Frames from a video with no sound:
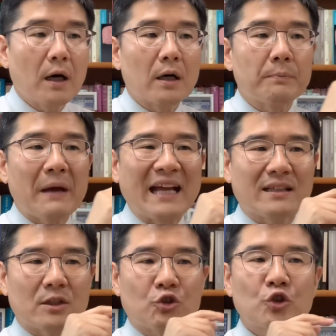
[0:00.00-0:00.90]

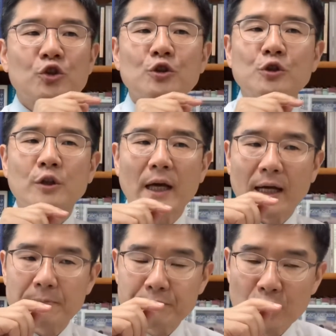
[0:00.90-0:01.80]
Pentateuch
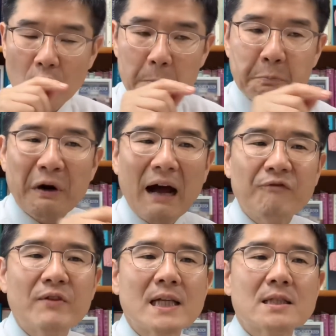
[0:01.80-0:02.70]
and book of
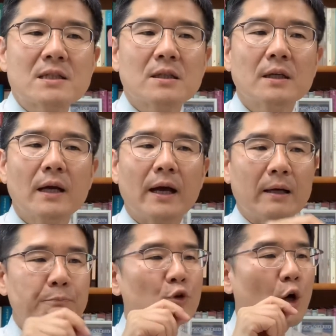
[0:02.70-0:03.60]
Prophet
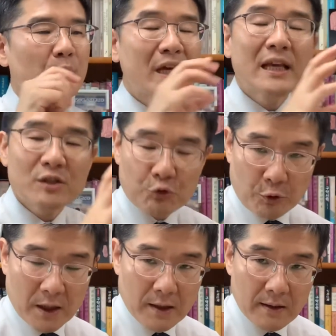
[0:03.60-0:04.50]
and book of
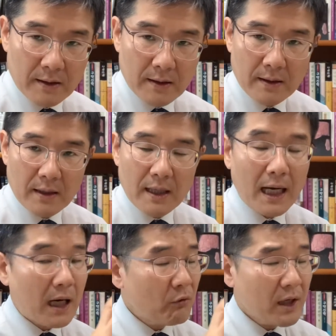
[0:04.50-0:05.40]
history.
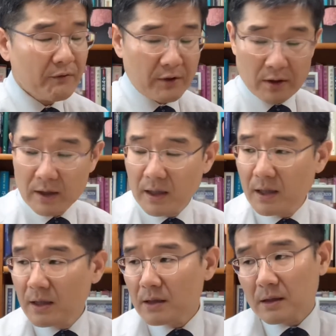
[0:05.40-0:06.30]
However,
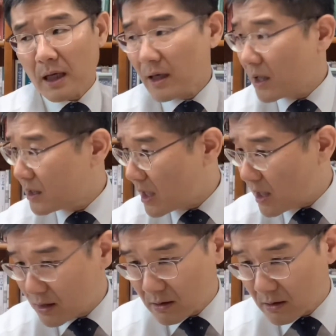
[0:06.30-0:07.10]
they are not